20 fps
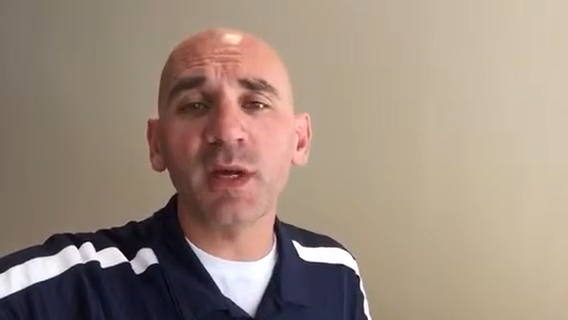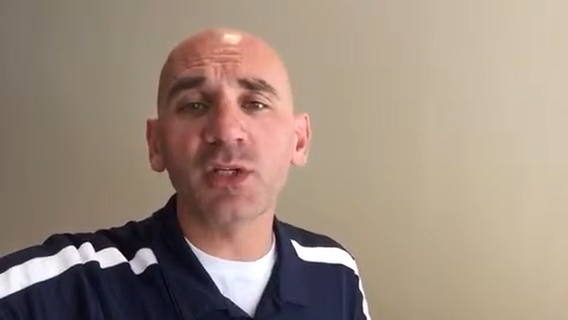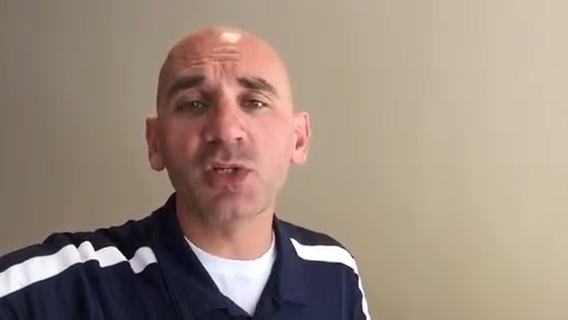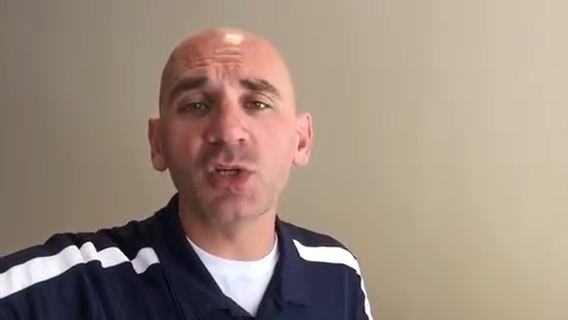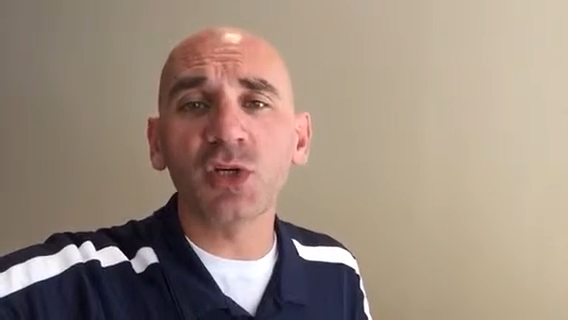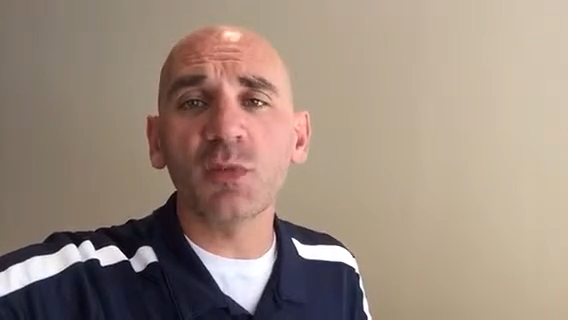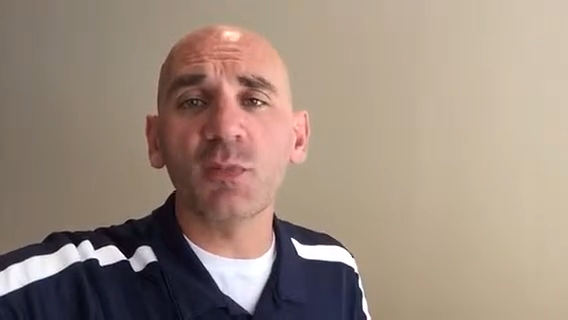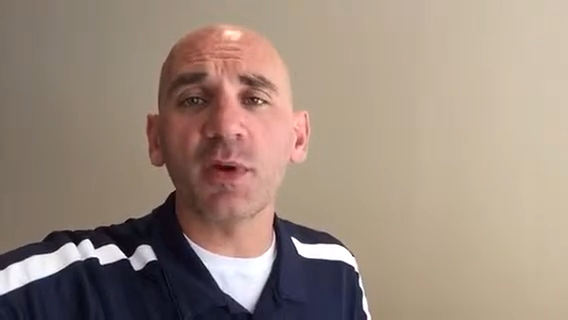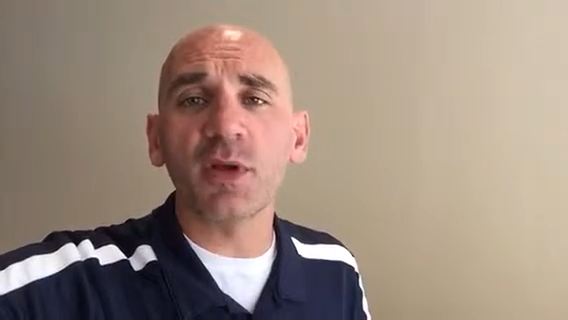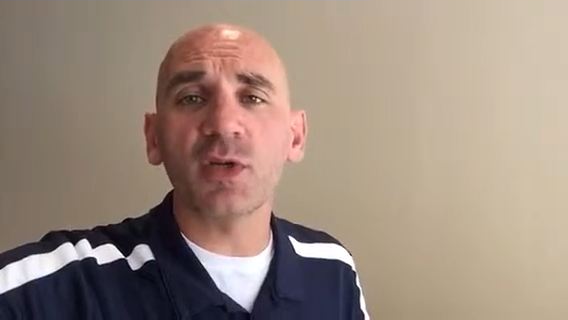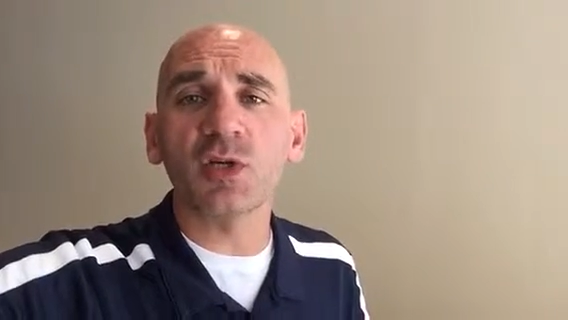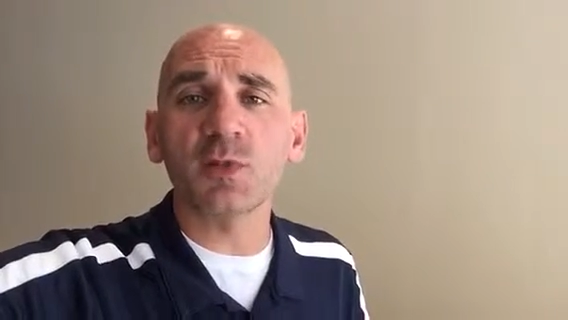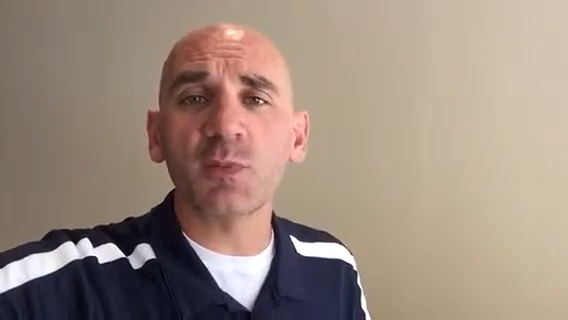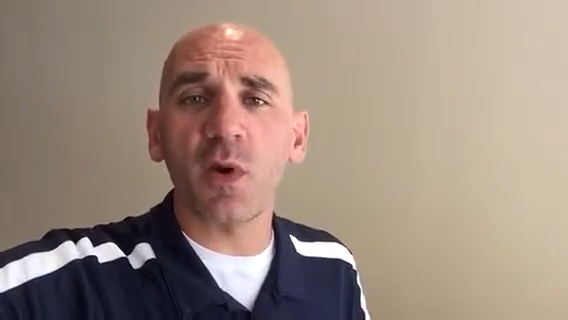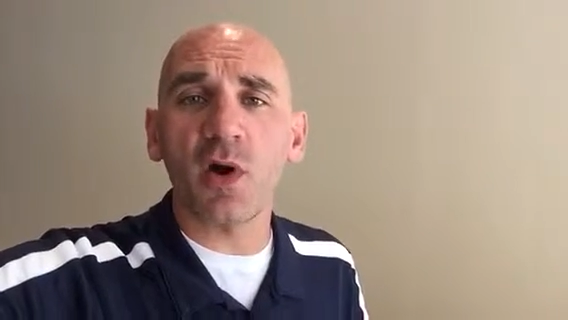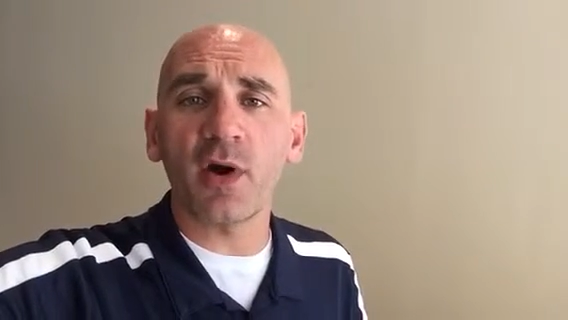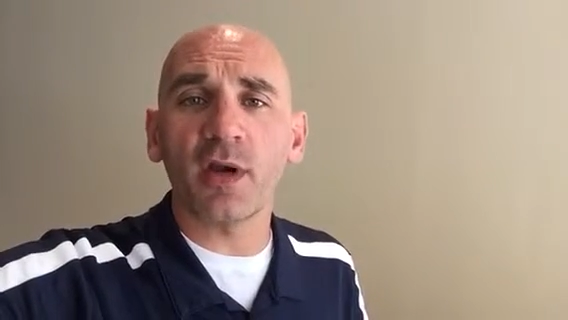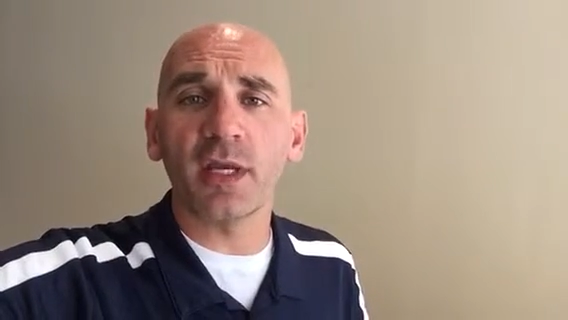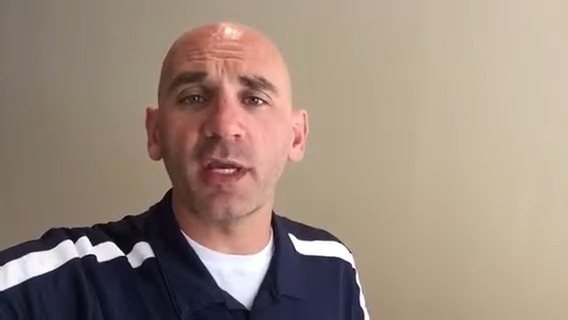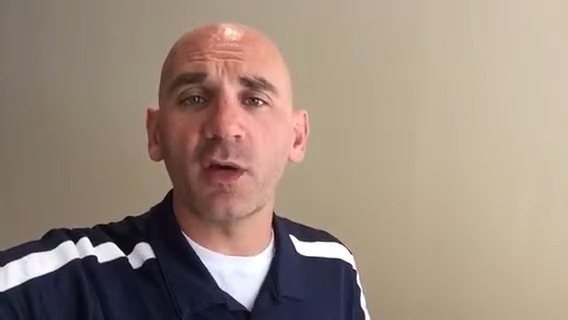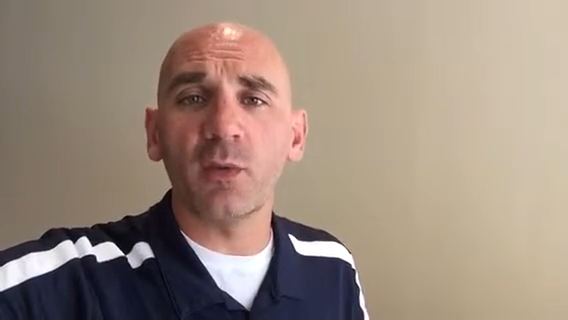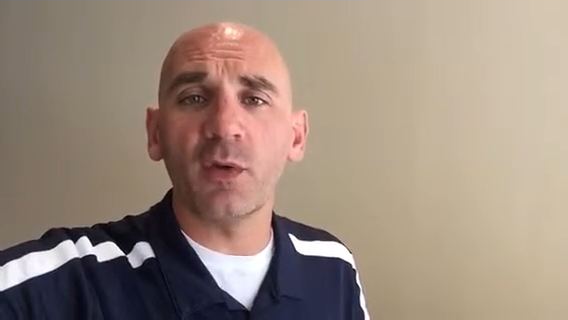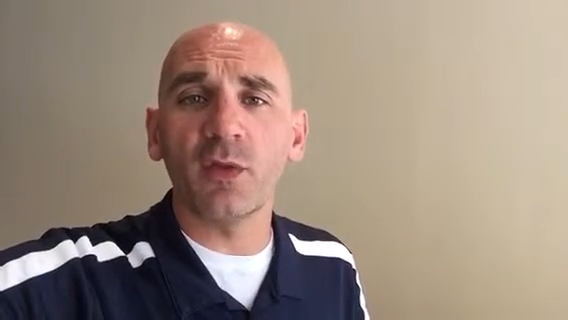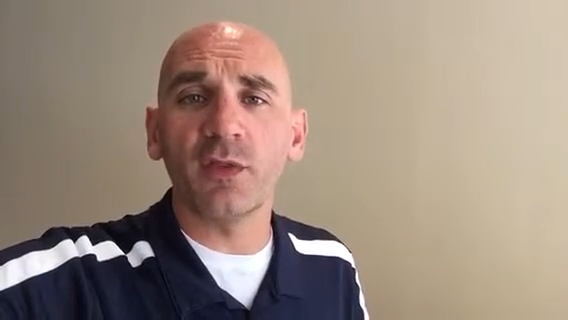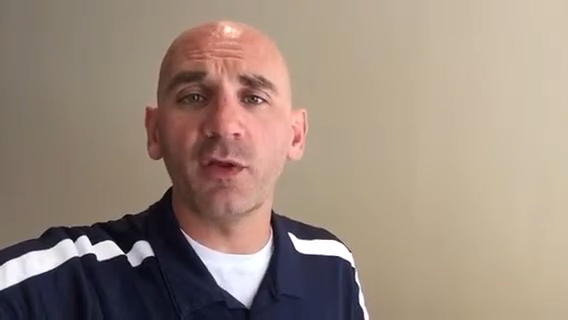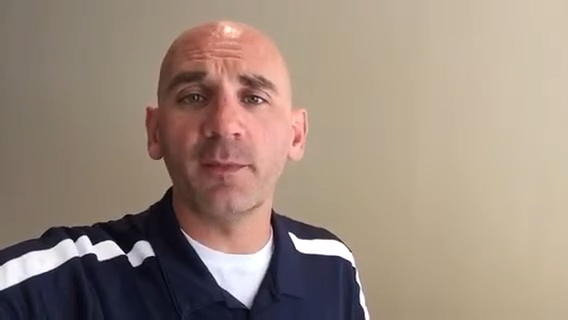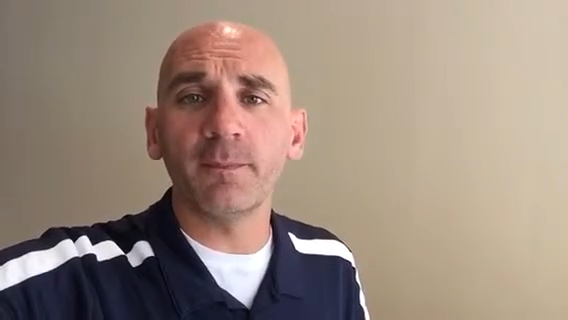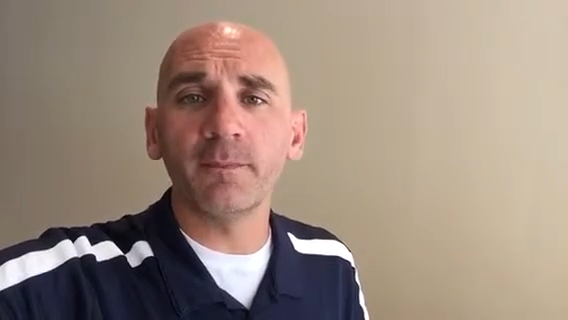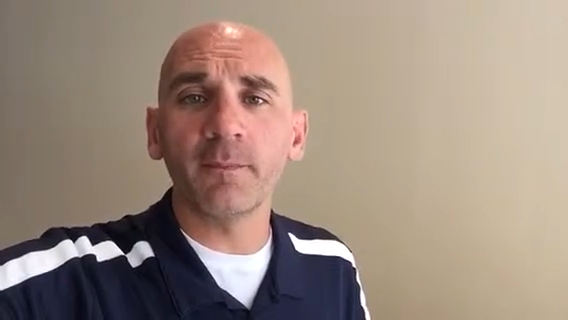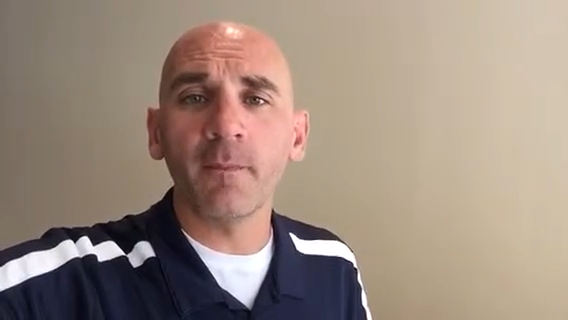make sure you bring your sparring gear
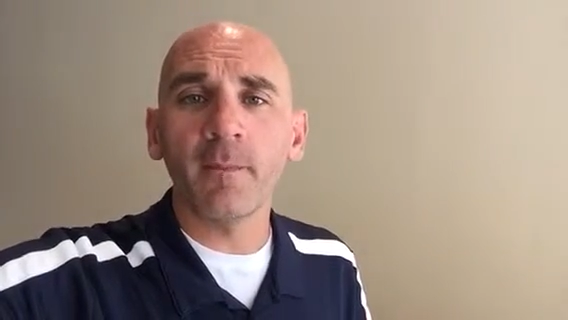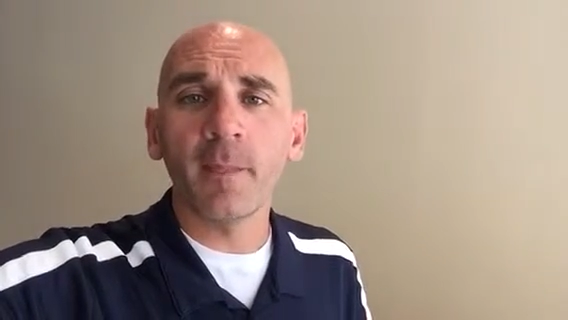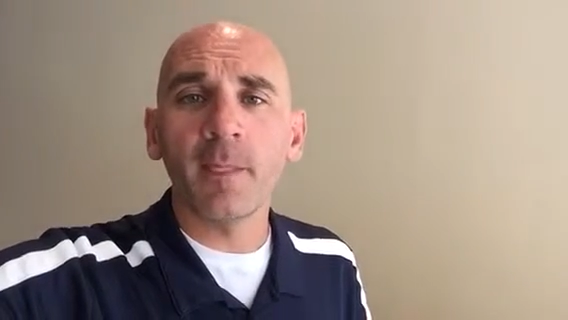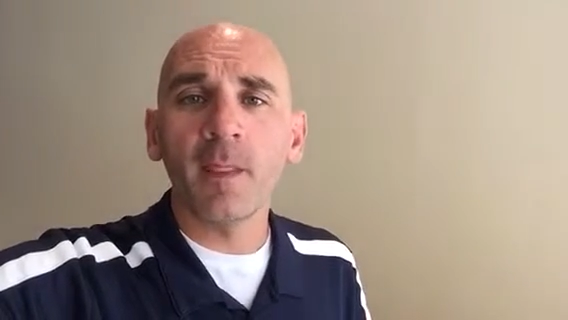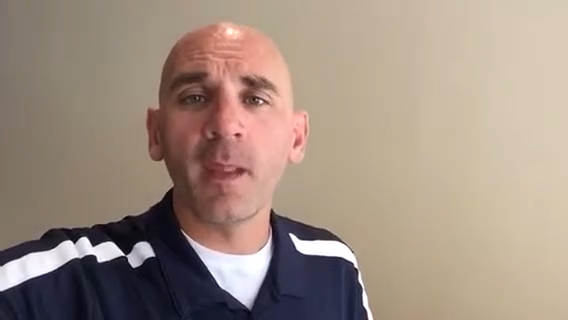with you.